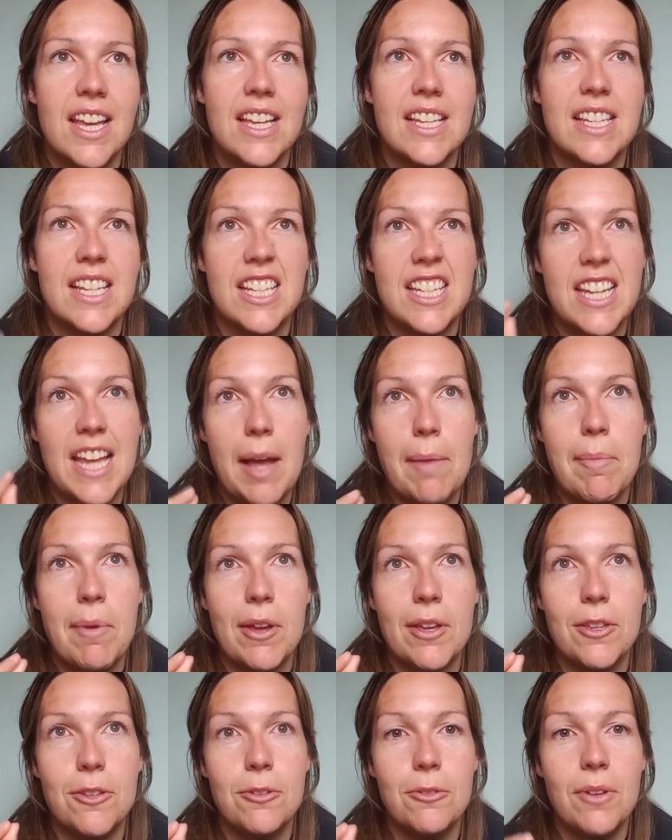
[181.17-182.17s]
He said, yeah,
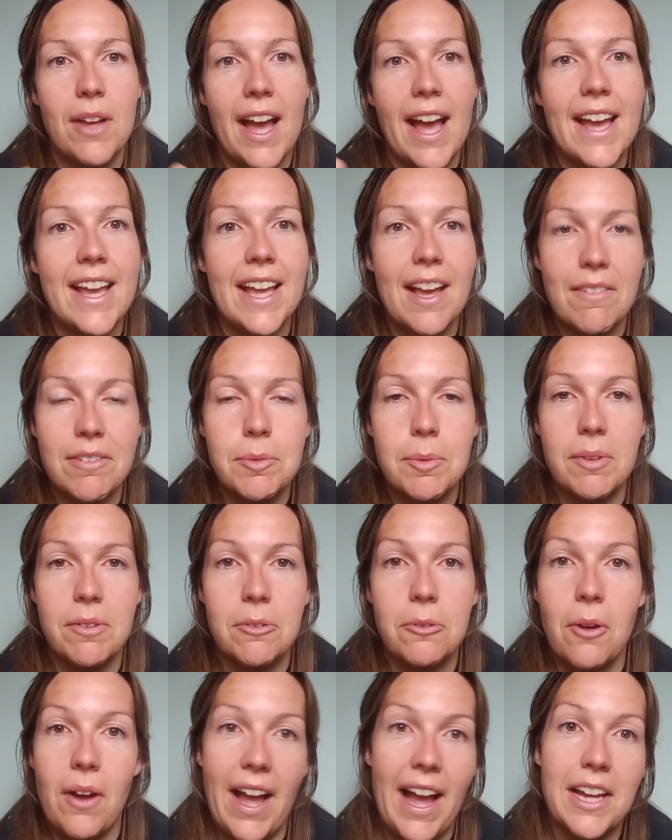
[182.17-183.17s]
but you have to be
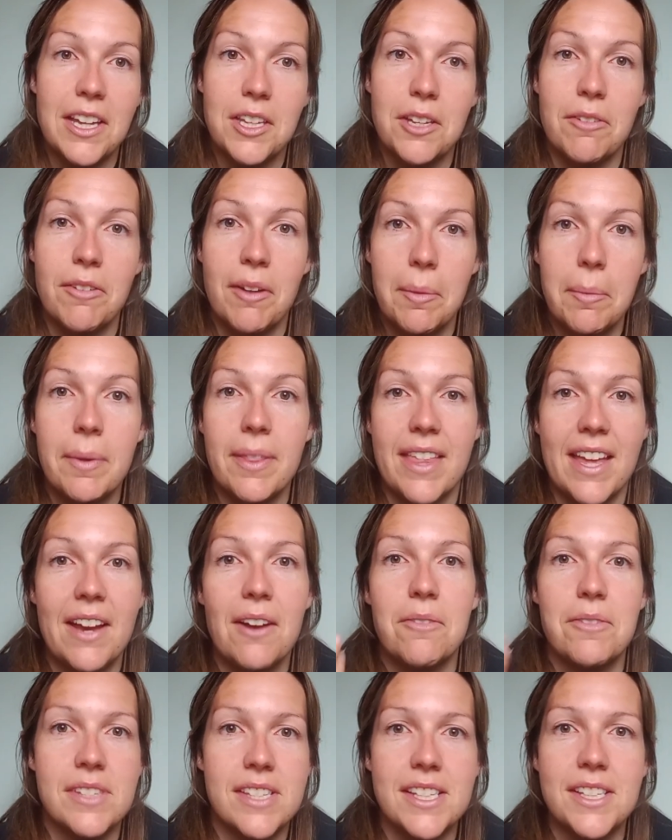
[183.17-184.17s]
quite accurate with it,
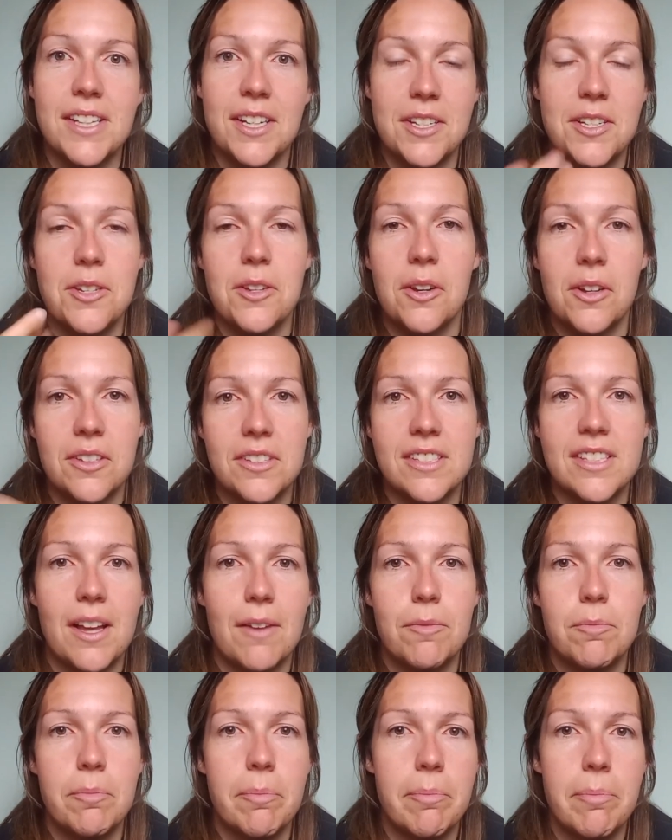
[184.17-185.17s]
obviously, don't you? You can't just
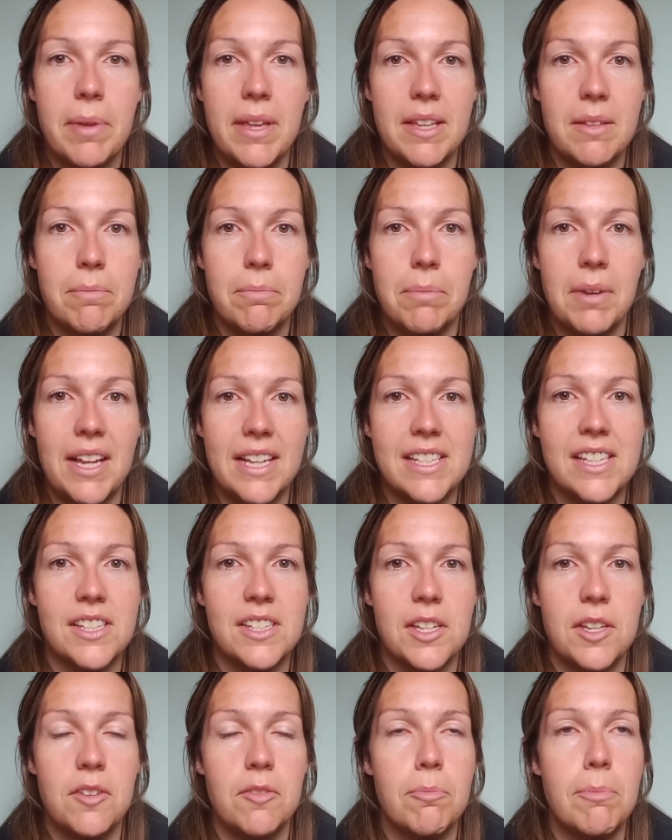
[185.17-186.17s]
have
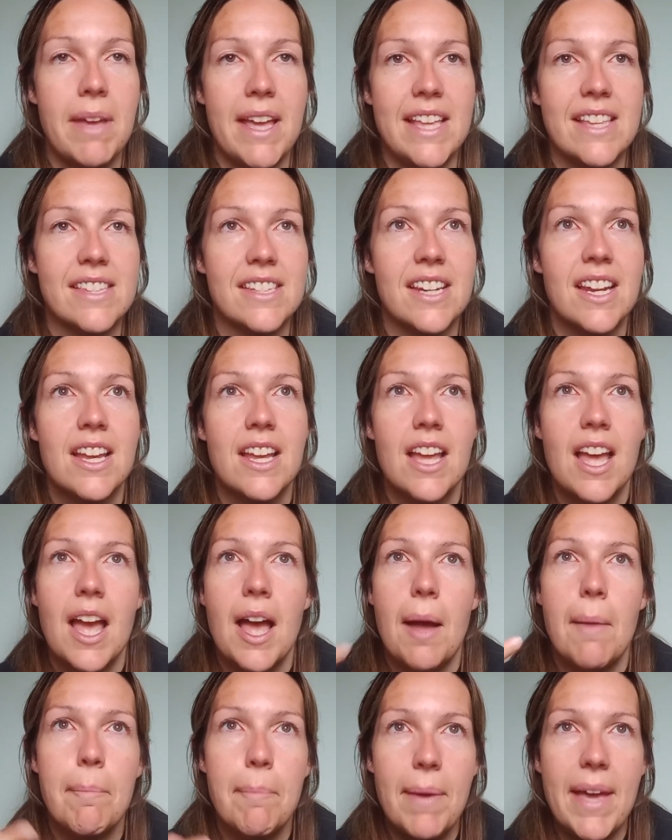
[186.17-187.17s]
places that you've missed,
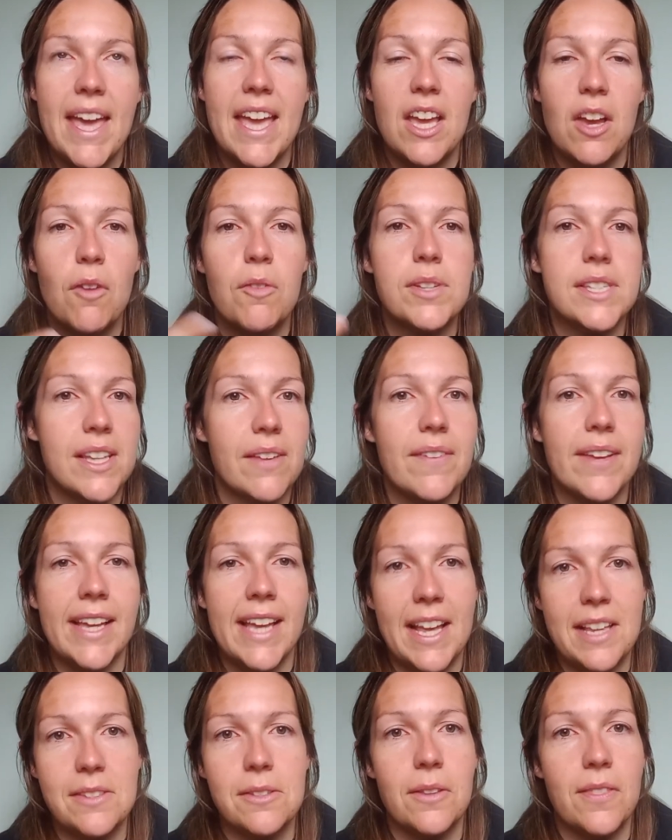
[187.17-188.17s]
and B, obviously if it
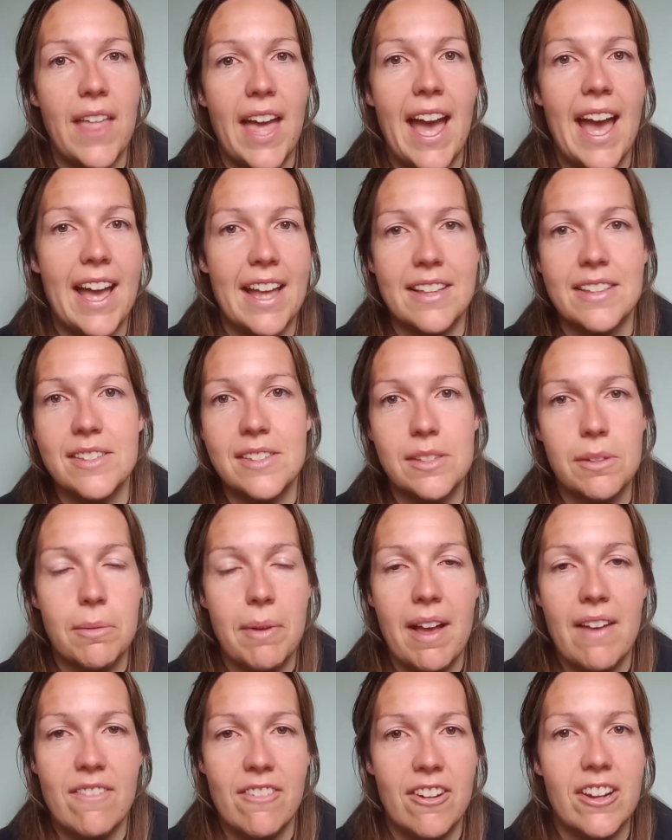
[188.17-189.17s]
gets on their hands or
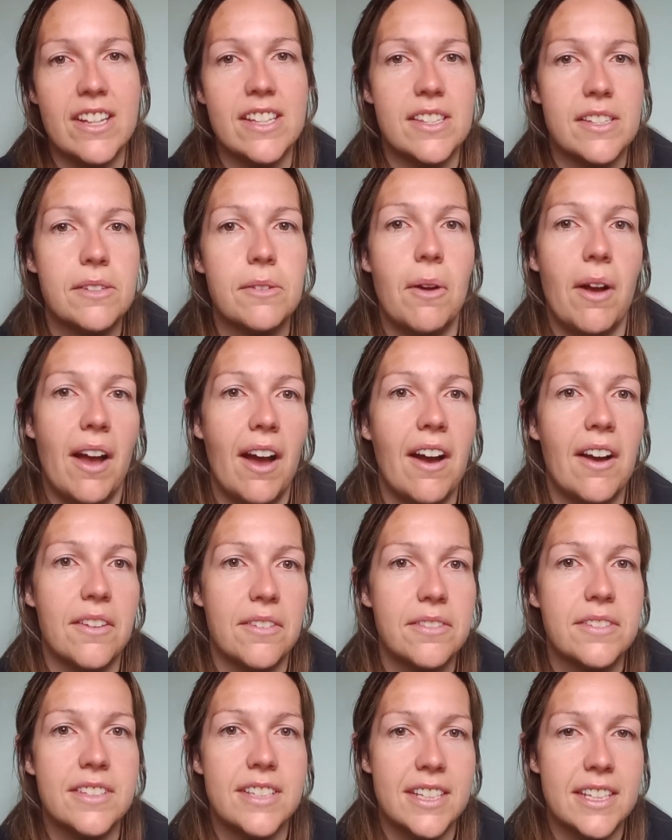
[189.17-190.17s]
whatever, it's quite
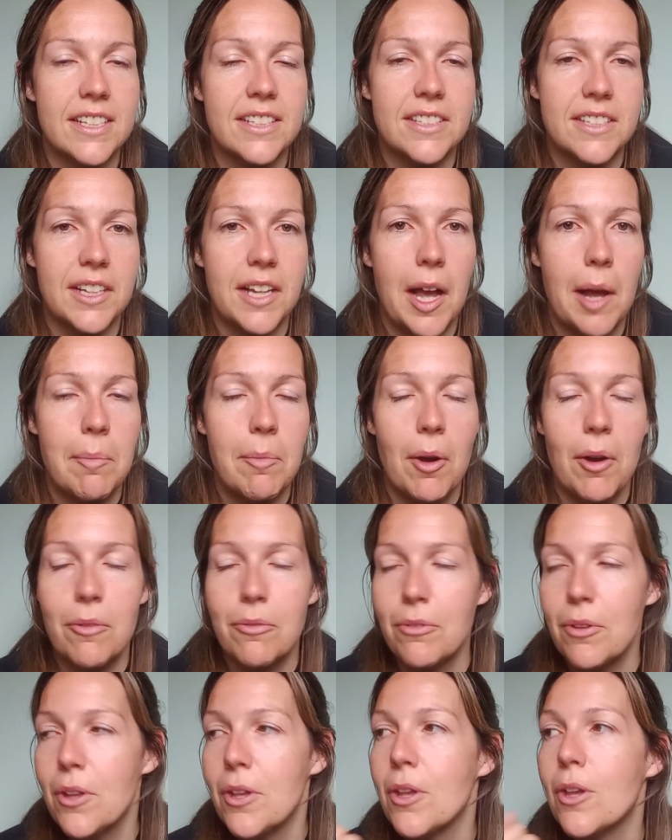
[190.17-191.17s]
hard to come
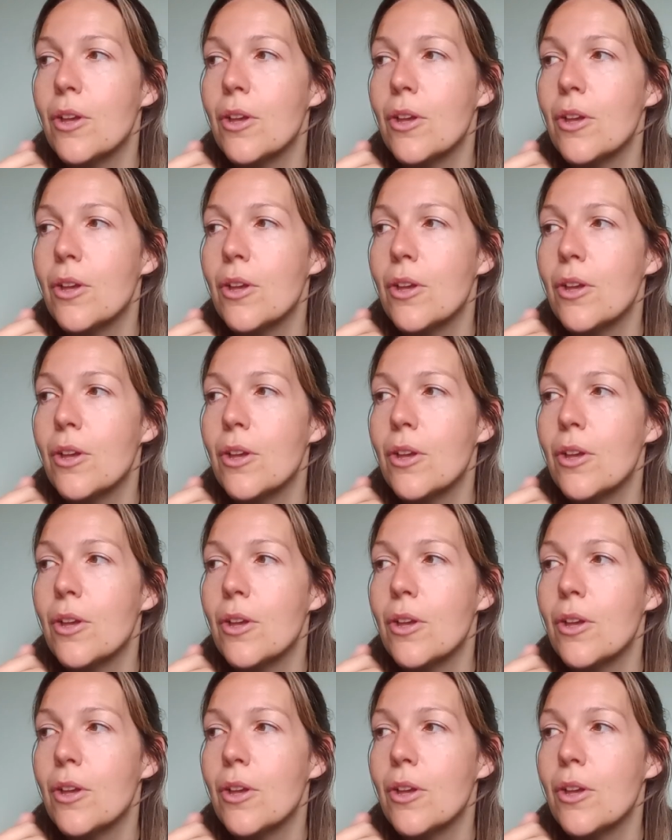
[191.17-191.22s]
off.